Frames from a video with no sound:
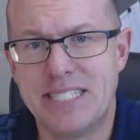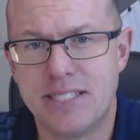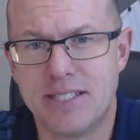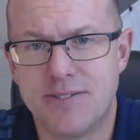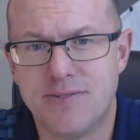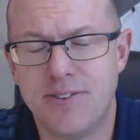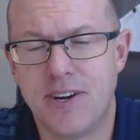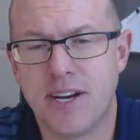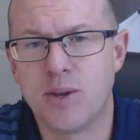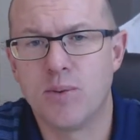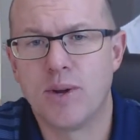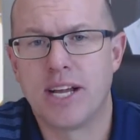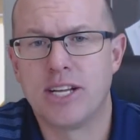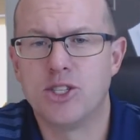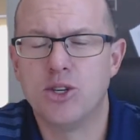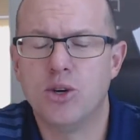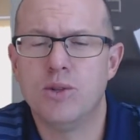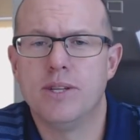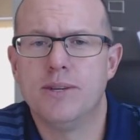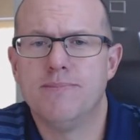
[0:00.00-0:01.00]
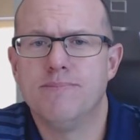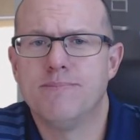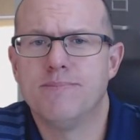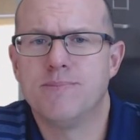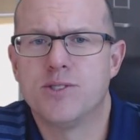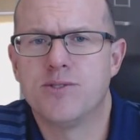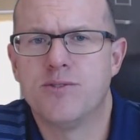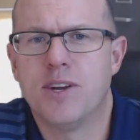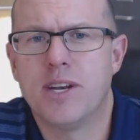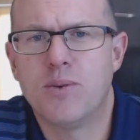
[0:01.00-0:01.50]
It's funny when I told it.
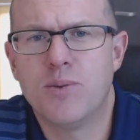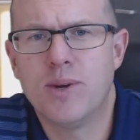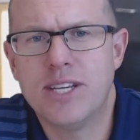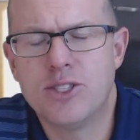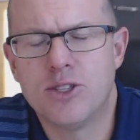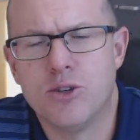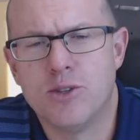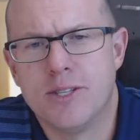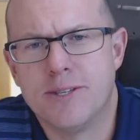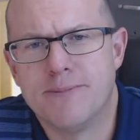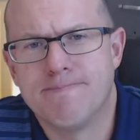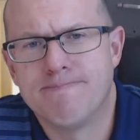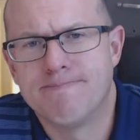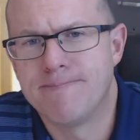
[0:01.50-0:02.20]
It's funny when I told it.